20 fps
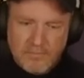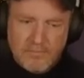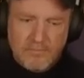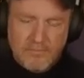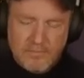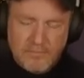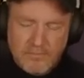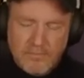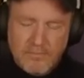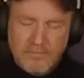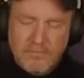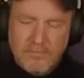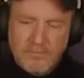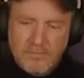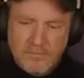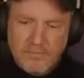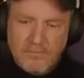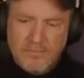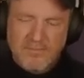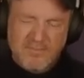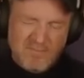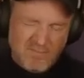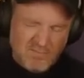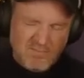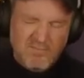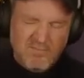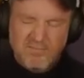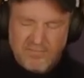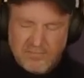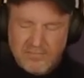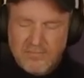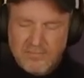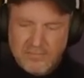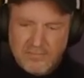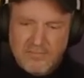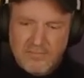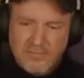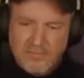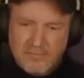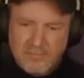
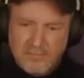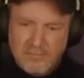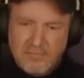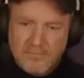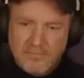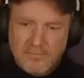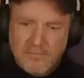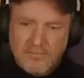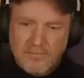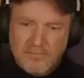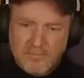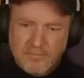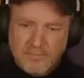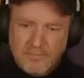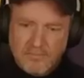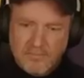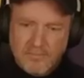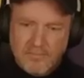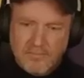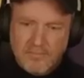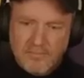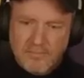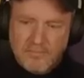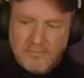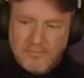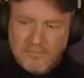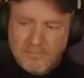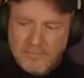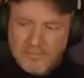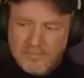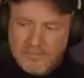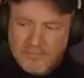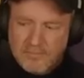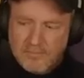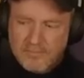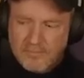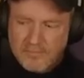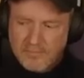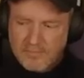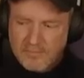
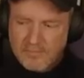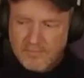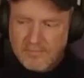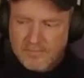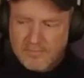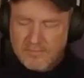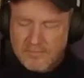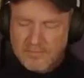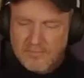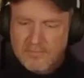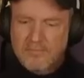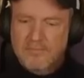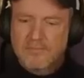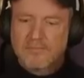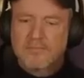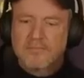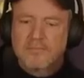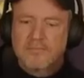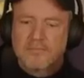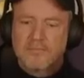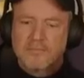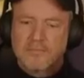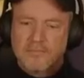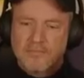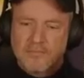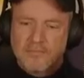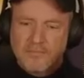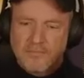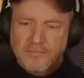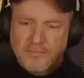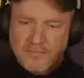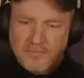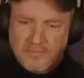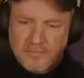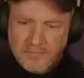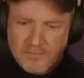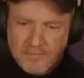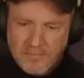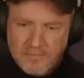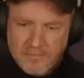
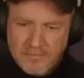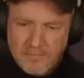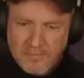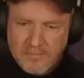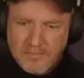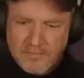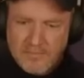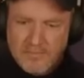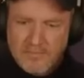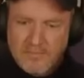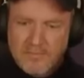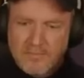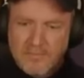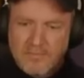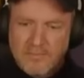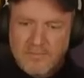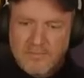The person shown says nothing.